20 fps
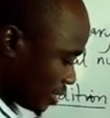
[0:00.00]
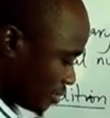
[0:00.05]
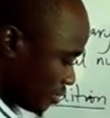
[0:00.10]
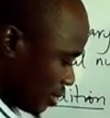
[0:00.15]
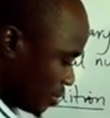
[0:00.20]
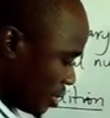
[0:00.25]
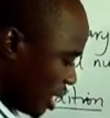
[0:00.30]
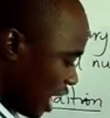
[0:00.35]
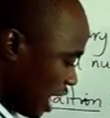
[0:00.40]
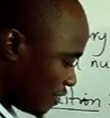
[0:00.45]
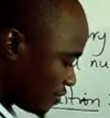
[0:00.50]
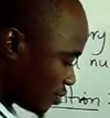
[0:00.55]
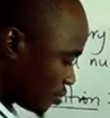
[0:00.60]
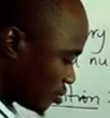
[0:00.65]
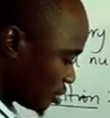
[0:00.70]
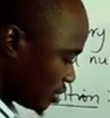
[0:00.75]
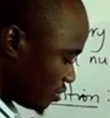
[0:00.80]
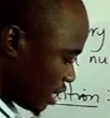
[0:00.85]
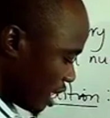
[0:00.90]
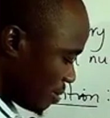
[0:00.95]
When we have
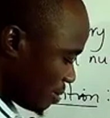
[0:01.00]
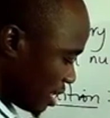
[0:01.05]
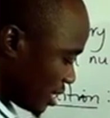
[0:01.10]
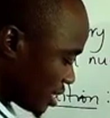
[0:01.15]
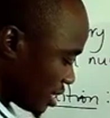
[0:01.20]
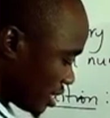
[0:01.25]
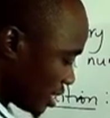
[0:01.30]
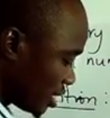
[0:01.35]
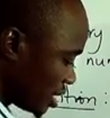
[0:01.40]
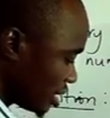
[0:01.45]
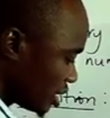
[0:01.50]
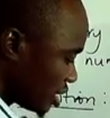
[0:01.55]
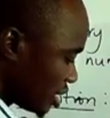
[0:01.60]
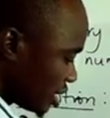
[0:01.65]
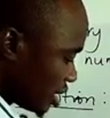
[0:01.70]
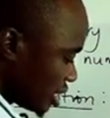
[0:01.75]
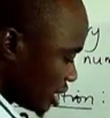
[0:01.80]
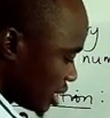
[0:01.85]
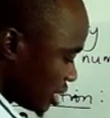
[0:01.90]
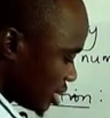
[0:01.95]
2 divided by 3,
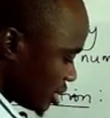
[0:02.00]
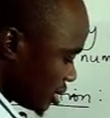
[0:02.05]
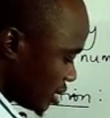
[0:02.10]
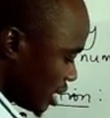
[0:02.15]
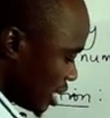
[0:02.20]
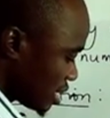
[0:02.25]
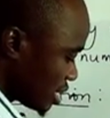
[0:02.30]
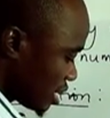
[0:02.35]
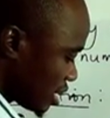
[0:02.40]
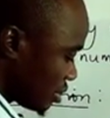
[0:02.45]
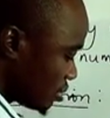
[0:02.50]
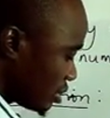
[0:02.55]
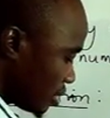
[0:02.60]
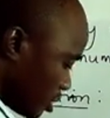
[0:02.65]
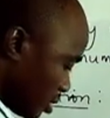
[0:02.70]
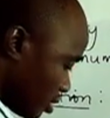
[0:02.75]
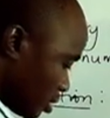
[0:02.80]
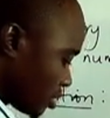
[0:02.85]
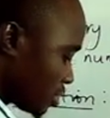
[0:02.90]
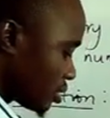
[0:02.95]
let's
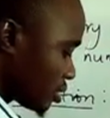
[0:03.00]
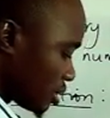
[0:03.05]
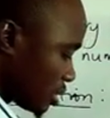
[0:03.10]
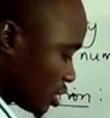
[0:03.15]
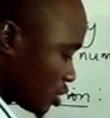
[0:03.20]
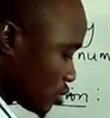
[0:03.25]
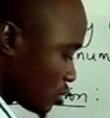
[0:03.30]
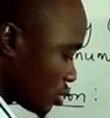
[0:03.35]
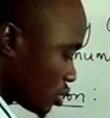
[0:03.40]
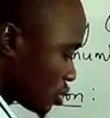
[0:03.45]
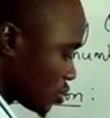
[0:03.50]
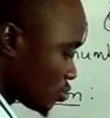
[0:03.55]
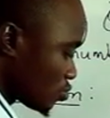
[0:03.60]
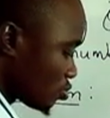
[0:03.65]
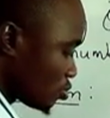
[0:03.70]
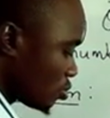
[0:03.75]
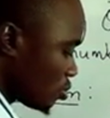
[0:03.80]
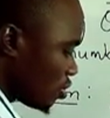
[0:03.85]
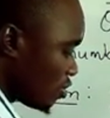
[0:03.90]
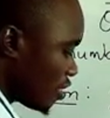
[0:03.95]
say this is
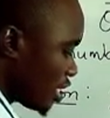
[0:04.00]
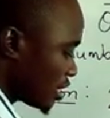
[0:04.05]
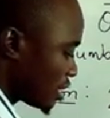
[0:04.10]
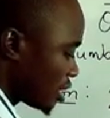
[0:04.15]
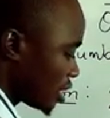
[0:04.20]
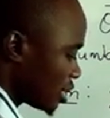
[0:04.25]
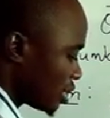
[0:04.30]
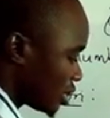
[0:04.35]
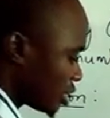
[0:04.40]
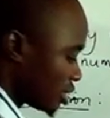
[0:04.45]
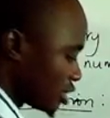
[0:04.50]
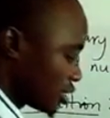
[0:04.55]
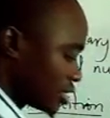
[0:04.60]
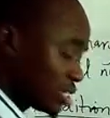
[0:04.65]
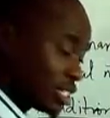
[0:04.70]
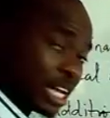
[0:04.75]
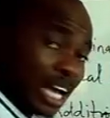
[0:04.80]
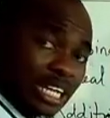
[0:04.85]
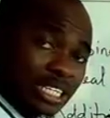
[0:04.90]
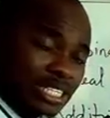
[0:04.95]
2 over 3.
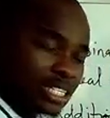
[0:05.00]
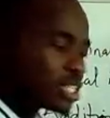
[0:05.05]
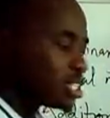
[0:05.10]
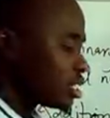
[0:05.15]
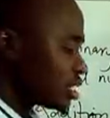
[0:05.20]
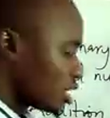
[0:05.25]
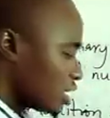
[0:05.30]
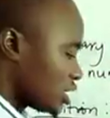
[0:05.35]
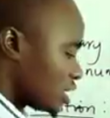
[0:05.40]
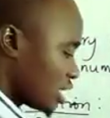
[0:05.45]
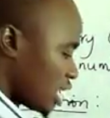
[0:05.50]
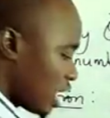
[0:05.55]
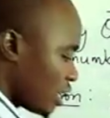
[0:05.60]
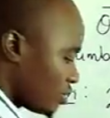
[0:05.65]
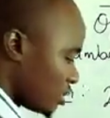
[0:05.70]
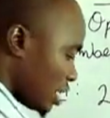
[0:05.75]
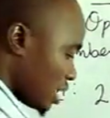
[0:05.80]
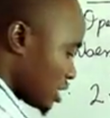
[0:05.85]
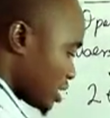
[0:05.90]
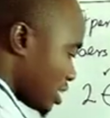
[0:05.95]
Is that? Now
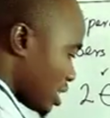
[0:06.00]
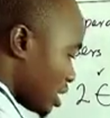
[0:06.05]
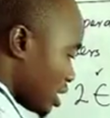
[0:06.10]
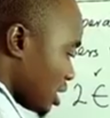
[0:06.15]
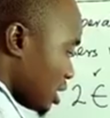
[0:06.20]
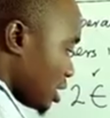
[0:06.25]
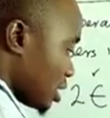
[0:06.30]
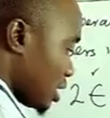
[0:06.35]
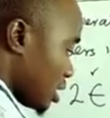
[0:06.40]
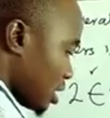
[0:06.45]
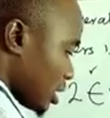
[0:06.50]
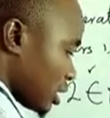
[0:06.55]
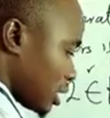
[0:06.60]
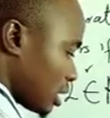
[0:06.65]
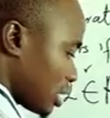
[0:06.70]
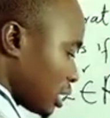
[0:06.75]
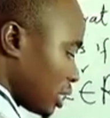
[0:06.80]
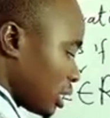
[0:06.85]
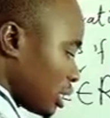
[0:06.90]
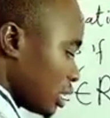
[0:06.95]
let's say
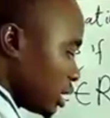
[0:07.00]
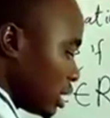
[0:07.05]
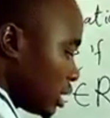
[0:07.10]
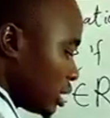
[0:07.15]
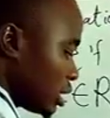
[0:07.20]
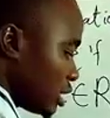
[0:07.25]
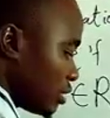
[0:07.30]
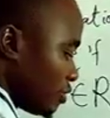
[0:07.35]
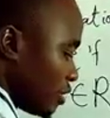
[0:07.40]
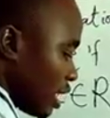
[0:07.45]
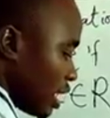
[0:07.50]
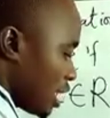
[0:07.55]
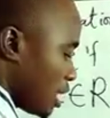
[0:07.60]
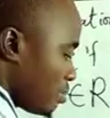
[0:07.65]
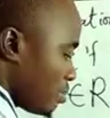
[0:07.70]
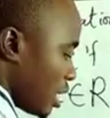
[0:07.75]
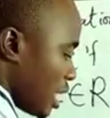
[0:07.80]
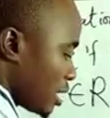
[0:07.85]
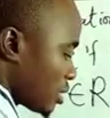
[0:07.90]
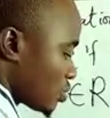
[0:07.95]
3
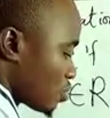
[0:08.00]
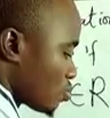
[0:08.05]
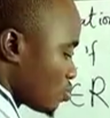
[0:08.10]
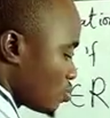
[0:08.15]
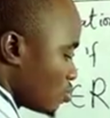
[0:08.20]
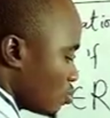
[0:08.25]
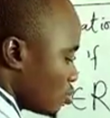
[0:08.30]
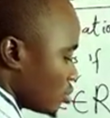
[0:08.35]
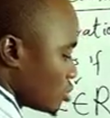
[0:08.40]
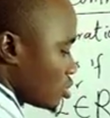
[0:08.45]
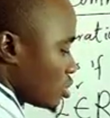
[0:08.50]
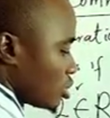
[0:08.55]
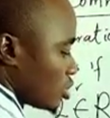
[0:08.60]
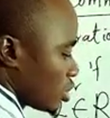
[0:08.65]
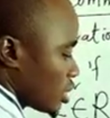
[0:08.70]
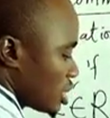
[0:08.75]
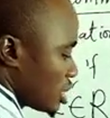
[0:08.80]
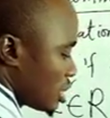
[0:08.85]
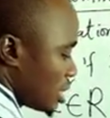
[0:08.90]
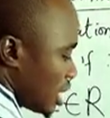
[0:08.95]
divided by 2. You
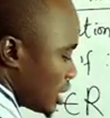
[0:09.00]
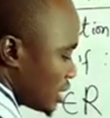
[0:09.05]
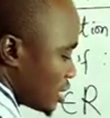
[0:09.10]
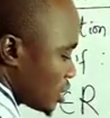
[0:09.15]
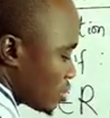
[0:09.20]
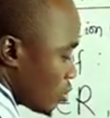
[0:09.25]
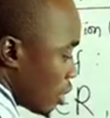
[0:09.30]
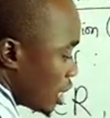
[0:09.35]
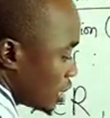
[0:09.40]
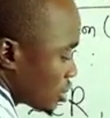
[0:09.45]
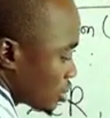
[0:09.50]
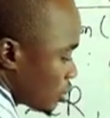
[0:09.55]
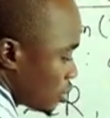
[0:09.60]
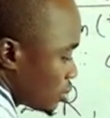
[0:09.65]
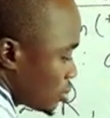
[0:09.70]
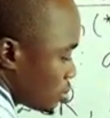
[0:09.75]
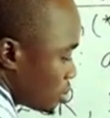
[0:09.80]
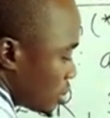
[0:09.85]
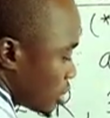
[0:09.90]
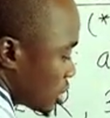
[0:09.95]
can see that this one is
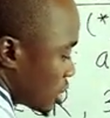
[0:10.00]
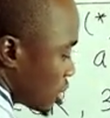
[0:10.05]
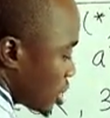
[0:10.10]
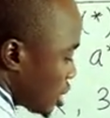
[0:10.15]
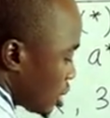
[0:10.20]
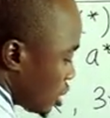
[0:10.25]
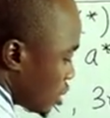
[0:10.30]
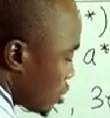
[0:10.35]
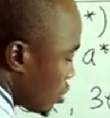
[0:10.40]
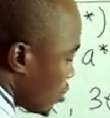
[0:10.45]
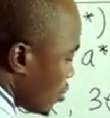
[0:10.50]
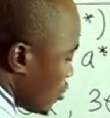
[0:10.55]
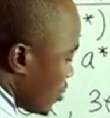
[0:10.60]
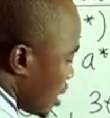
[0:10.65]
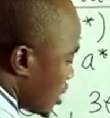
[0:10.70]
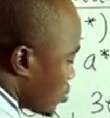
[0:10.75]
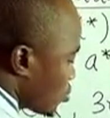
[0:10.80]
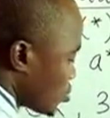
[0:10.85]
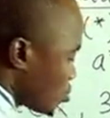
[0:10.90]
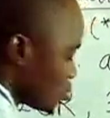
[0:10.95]
going to be 3
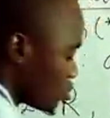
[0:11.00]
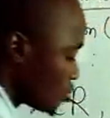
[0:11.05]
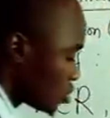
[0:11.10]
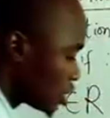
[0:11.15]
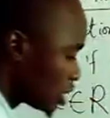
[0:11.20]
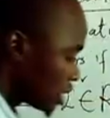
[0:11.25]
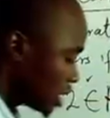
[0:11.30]
over 2.